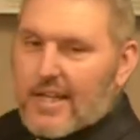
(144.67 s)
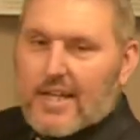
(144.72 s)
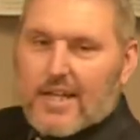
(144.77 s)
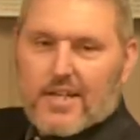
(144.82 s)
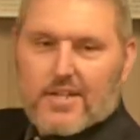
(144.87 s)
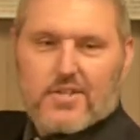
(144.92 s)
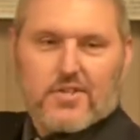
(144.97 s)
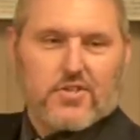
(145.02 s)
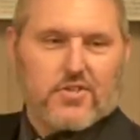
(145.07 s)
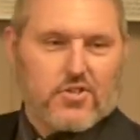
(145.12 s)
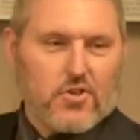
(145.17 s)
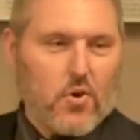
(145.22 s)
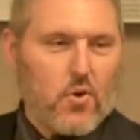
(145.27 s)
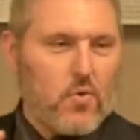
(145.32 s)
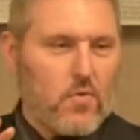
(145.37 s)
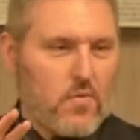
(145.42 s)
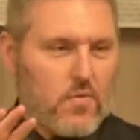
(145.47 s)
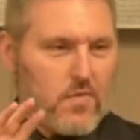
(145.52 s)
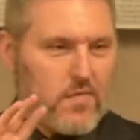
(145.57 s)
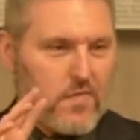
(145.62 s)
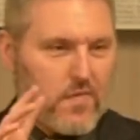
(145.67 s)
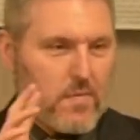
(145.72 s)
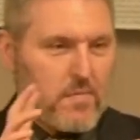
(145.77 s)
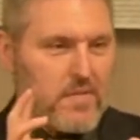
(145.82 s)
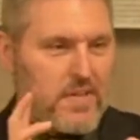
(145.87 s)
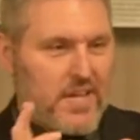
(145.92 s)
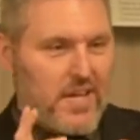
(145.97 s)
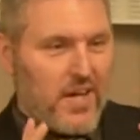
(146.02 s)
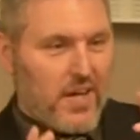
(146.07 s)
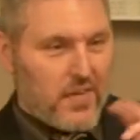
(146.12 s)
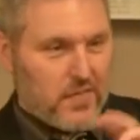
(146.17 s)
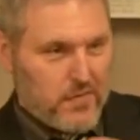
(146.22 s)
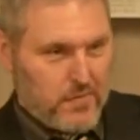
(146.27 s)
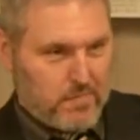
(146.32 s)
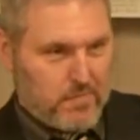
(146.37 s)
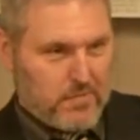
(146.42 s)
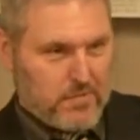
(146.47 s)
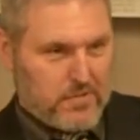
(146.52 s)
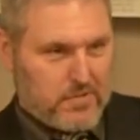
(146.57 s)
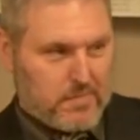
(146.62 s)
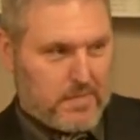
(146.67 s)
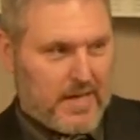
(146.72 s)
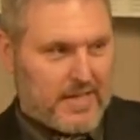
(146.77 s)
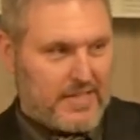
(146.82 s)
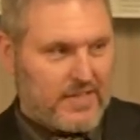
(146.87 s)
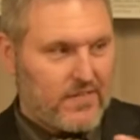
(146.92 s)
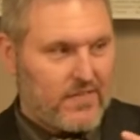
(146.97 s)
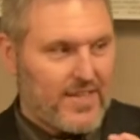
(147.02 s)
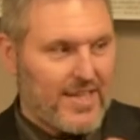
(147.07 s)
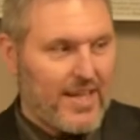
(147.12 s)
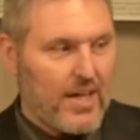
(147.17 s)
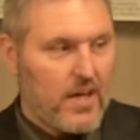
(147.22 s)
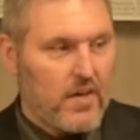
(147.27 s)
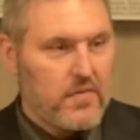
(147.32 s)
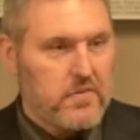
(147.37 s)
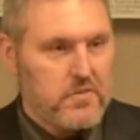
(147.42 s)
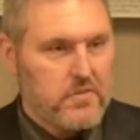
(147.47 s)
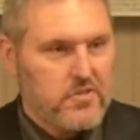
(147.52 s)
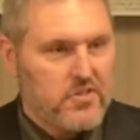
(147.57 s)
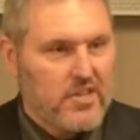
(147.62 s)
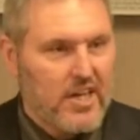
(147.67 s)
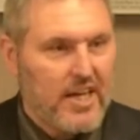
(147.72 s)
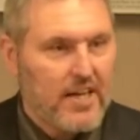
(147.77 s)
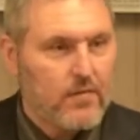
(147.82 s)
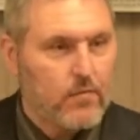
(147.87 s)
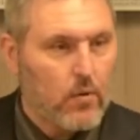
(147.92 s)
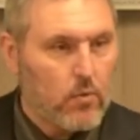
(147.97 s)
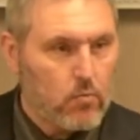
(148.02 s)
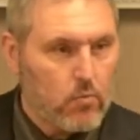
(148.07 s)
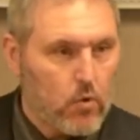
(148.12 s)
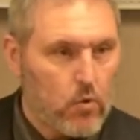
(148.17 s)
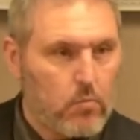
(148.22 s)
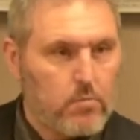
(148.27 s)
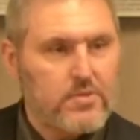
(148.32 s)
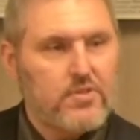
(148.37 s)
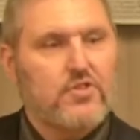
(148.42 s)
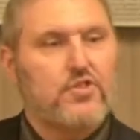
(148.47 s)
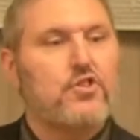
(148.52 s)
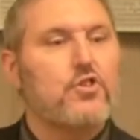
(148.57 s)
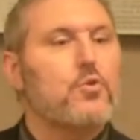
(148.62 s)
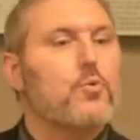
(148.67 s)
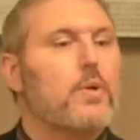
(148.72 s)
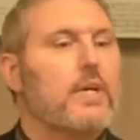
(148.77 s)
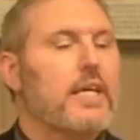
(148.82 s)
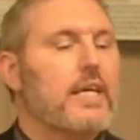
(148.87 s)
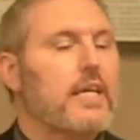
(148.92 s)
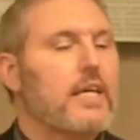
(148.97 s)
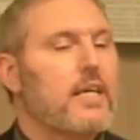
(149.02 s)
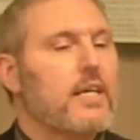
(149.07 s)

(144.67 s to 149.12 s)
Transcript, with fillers: show from the other perspective, the other side of what Rome was doing